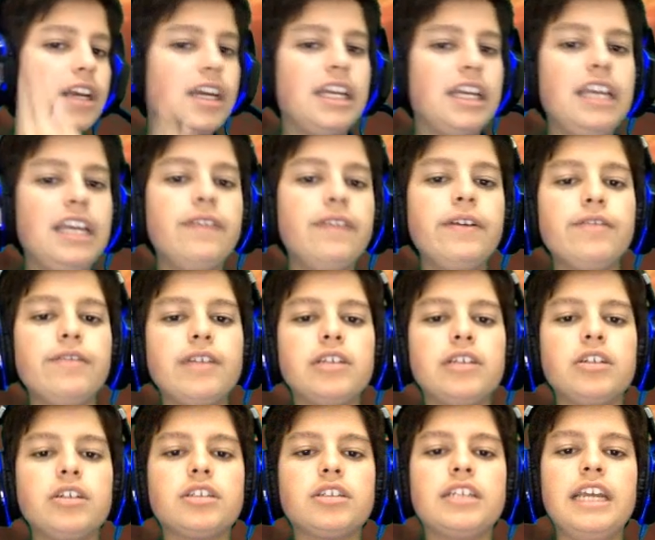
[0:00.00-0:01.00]
even if they
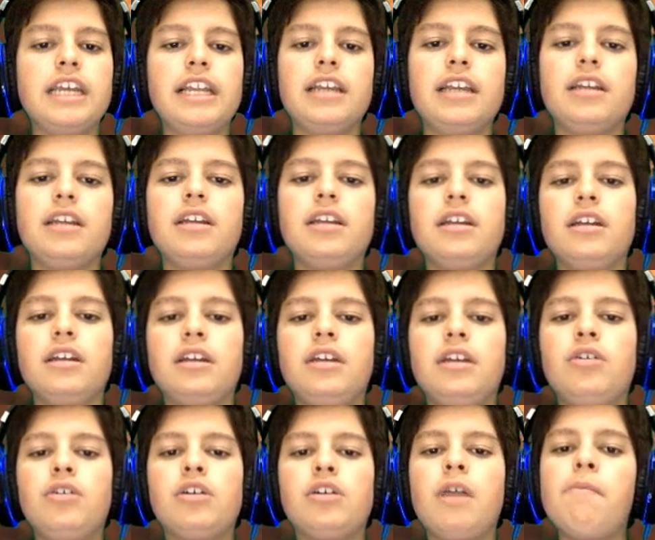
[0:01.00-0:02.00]
just kill it,
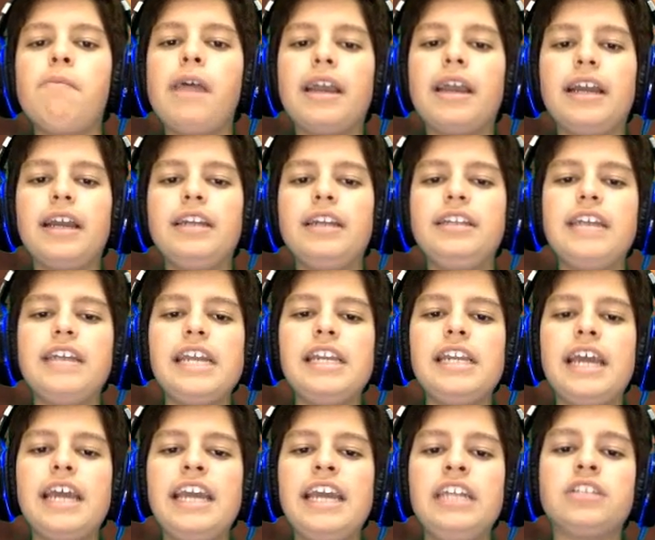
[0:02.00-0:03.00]
it'll come back and gain
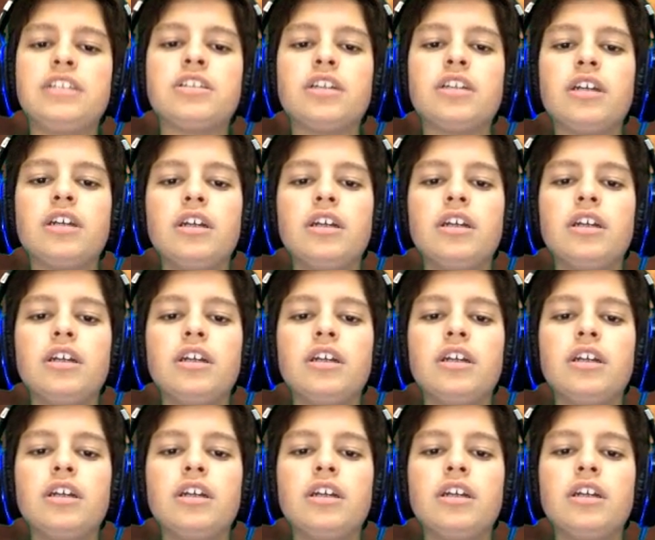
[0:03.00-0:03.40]
haste.